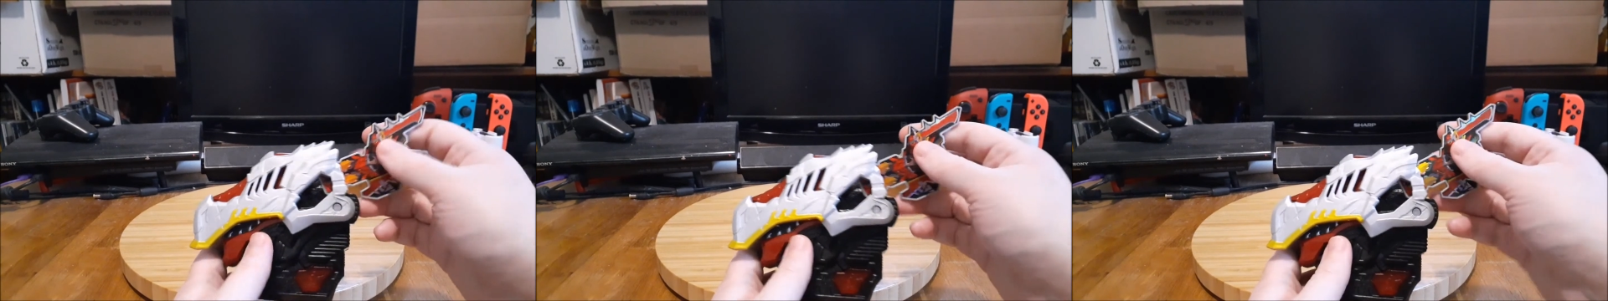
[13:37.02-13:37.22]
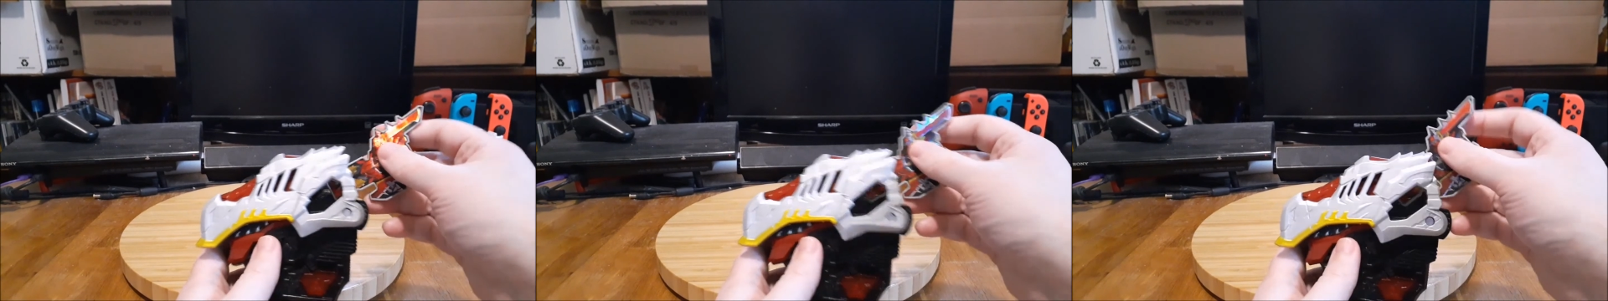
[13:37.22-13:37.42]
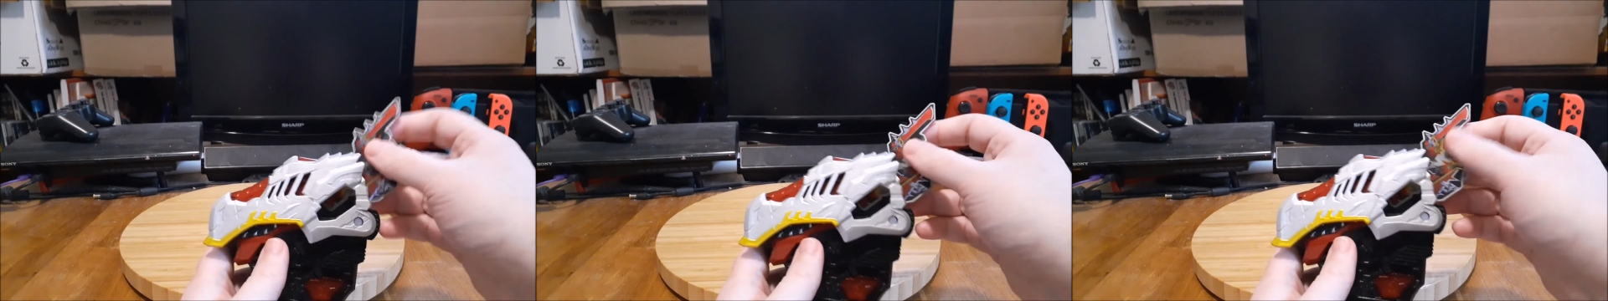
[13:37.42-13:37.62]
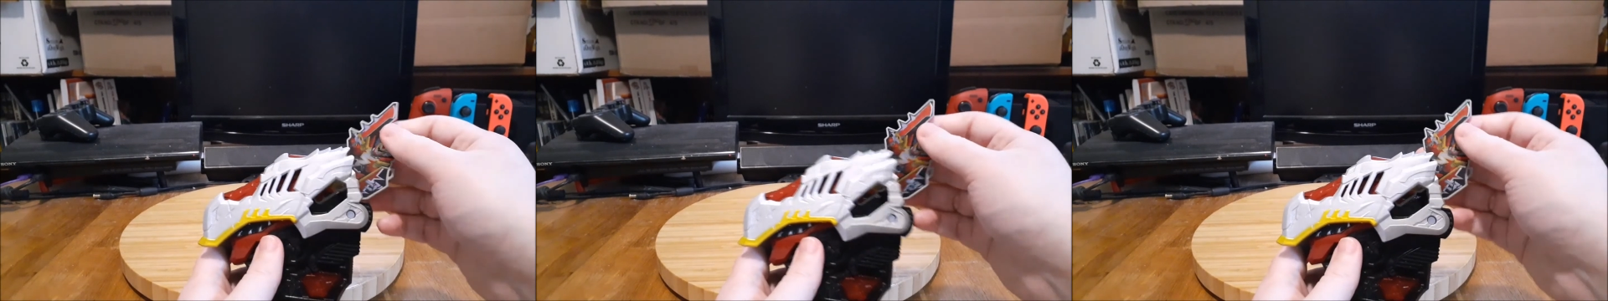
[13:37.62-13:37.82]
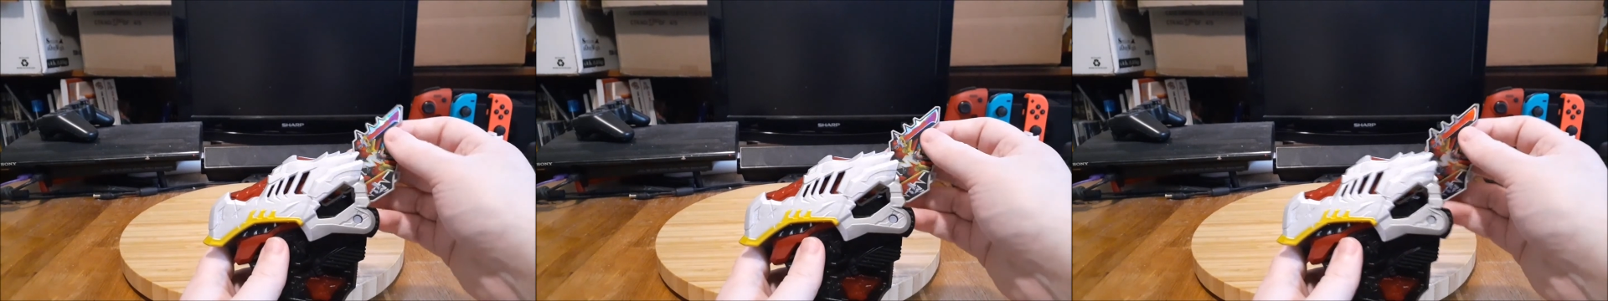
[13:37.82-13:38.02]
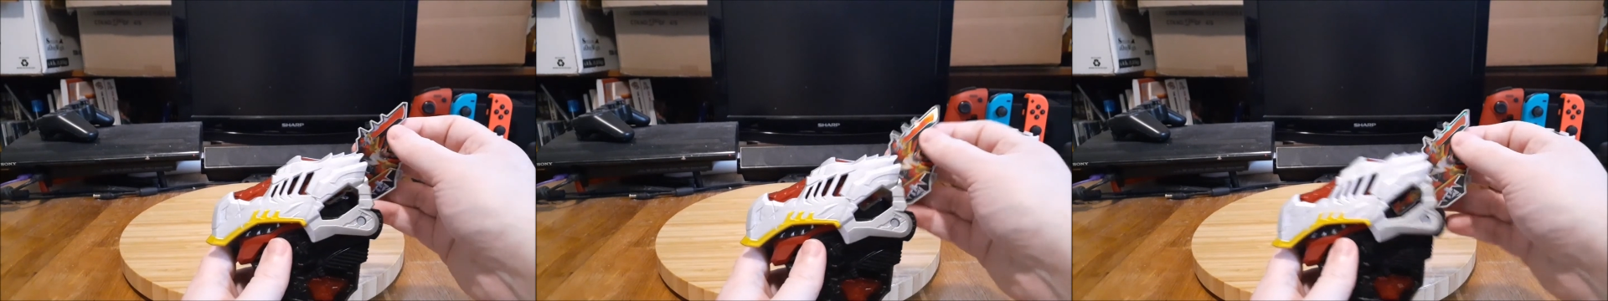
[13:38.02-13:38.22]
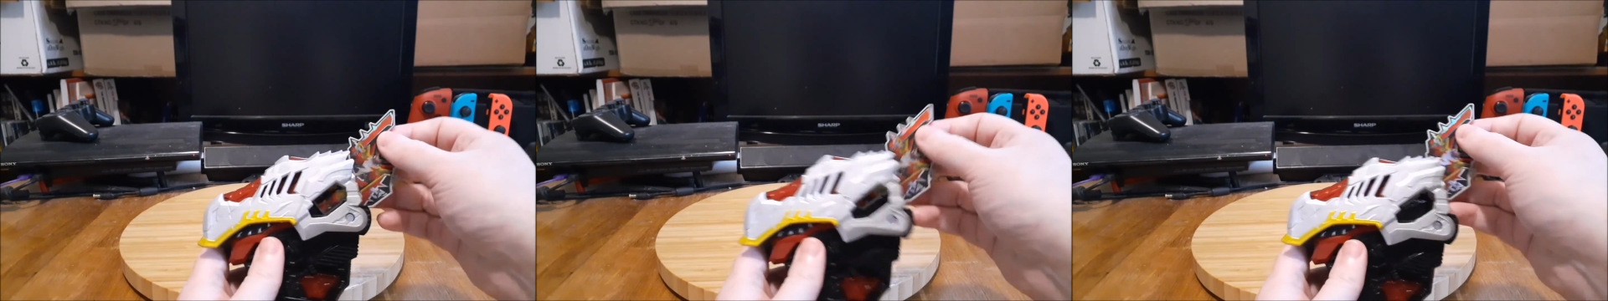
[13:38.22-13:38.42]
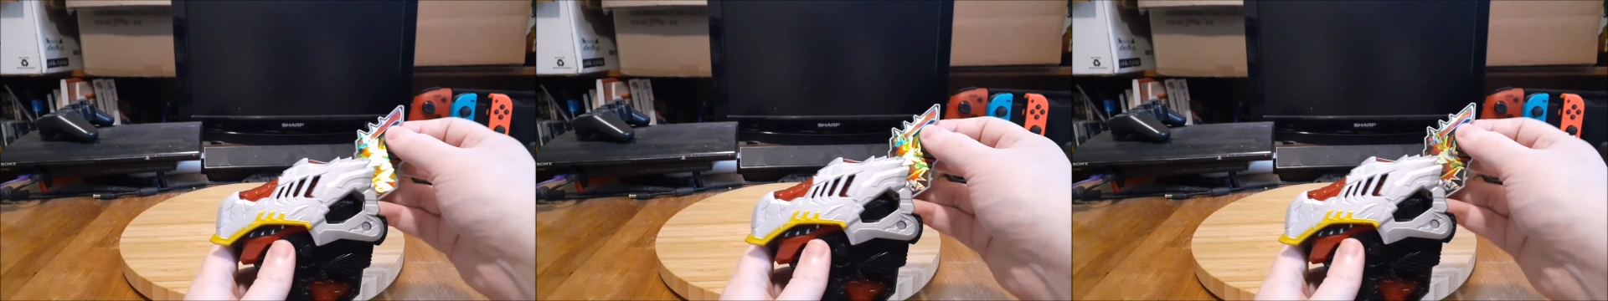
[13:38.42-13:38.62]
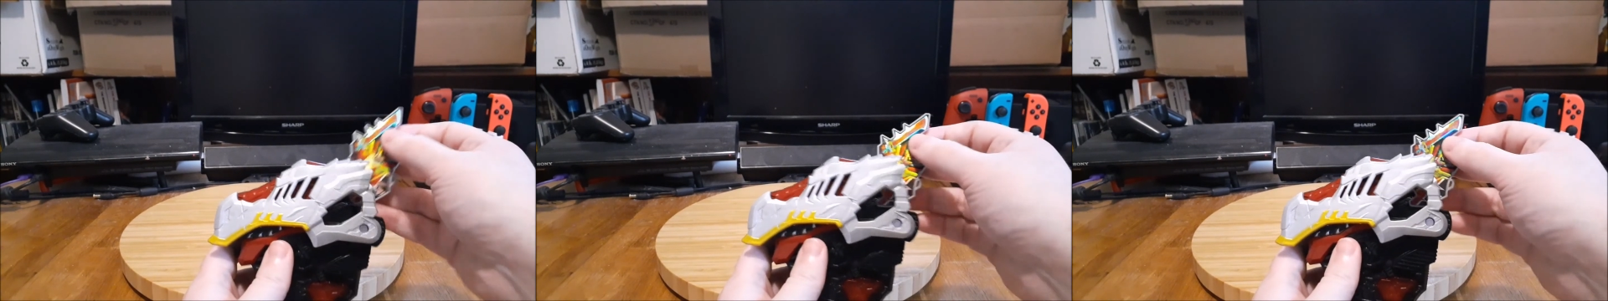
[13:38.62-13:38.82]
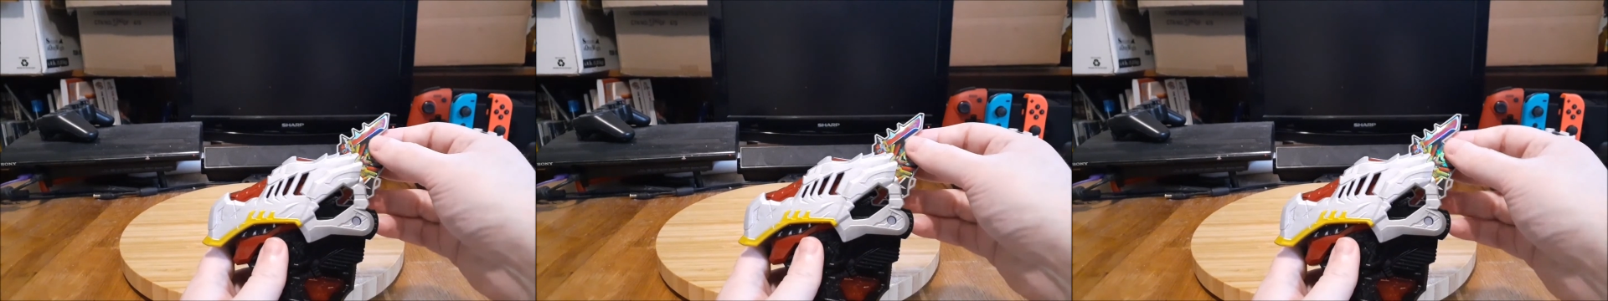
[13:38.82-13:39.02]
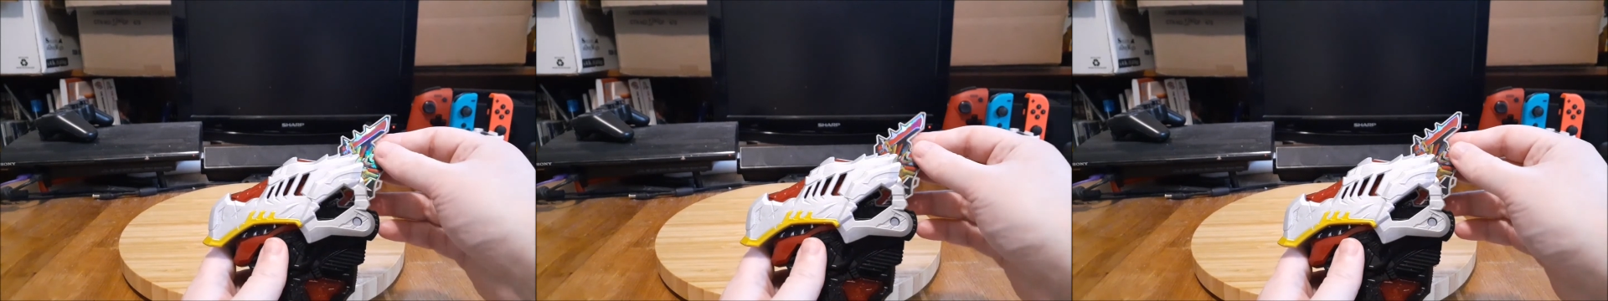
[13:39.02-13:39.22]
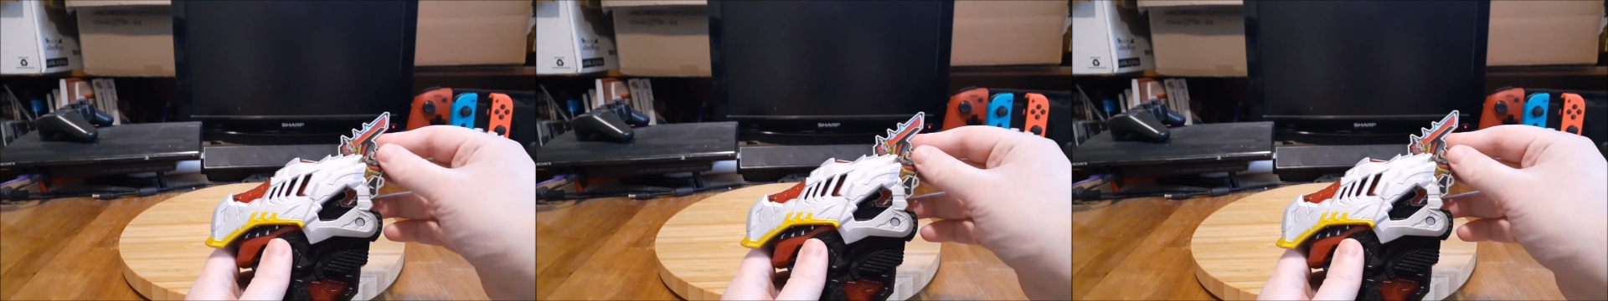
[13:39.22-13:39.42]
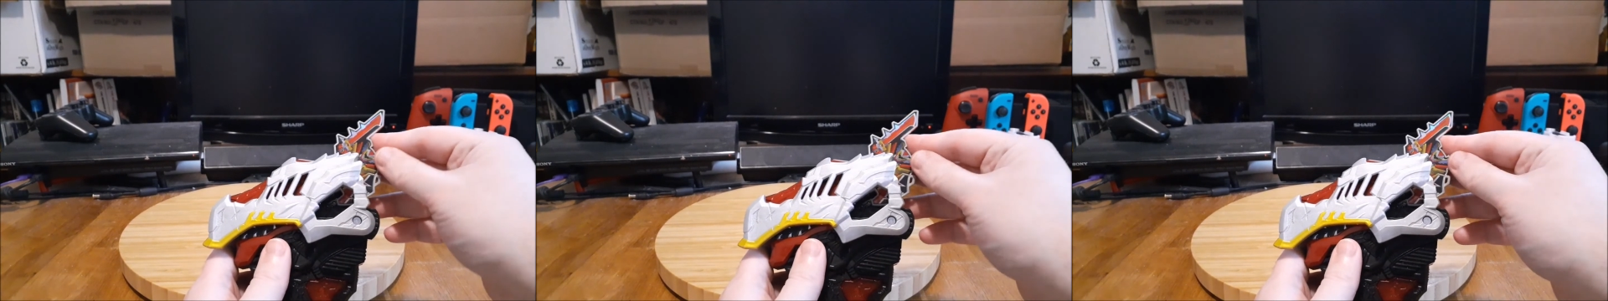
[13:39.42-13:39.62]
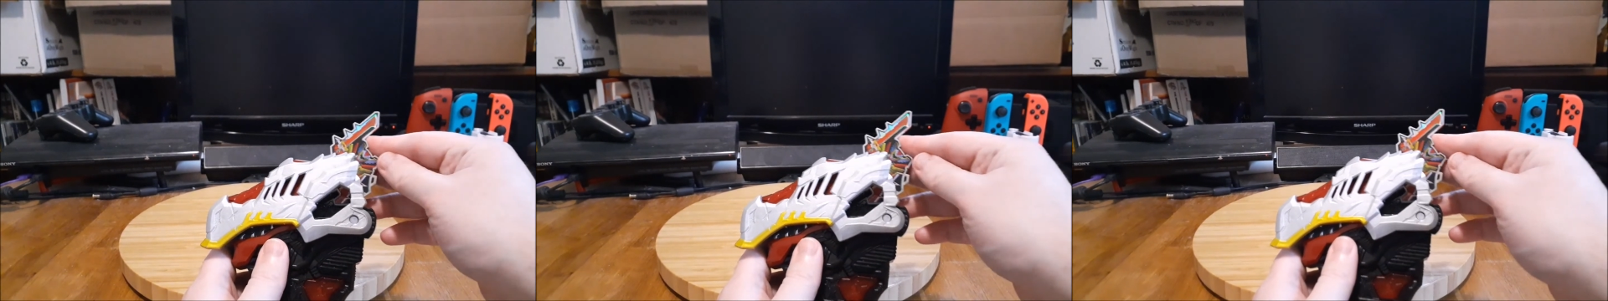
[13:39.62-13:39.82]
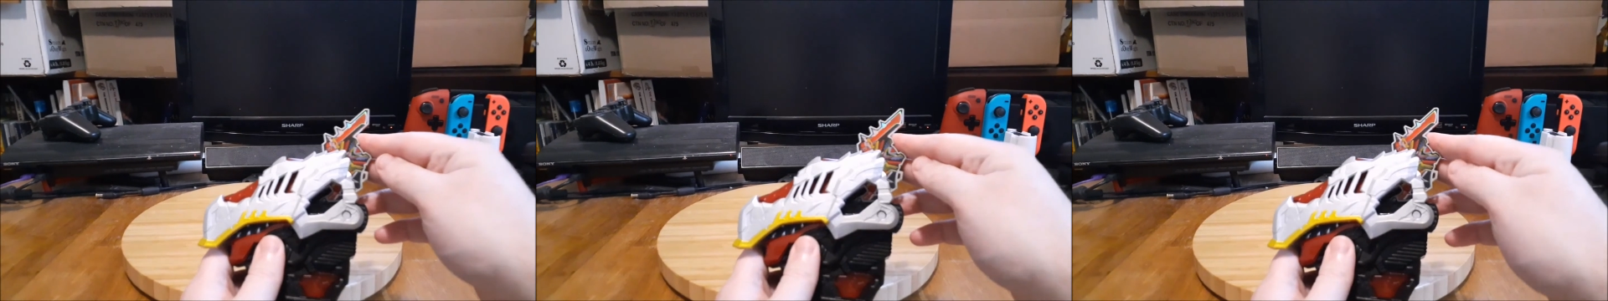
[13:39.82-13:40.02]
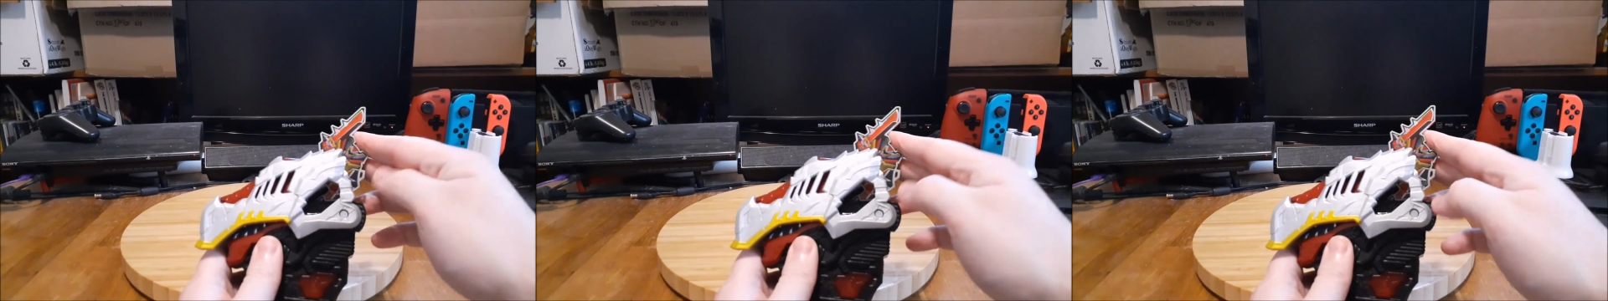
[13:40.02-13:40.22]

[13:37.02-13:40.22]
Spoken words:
[unreadable: no face in view]